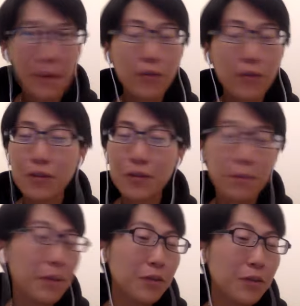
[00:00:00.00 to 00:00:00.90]
i just
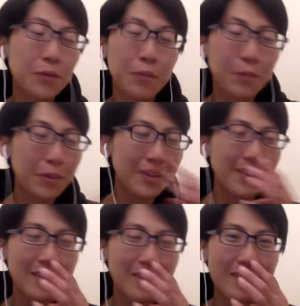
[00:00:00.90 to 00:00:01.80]
i just
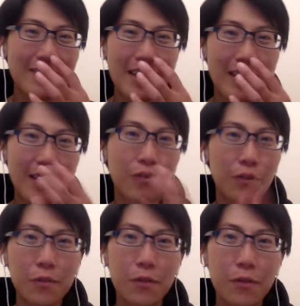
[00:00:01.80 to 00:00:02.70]
wanted to say like
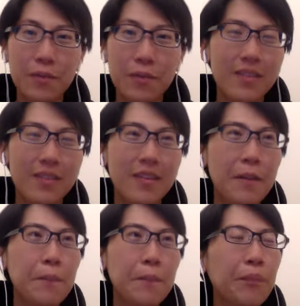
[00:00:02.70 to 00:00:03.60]
dream group is
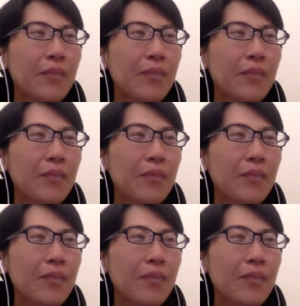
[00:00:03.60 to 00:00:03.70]
um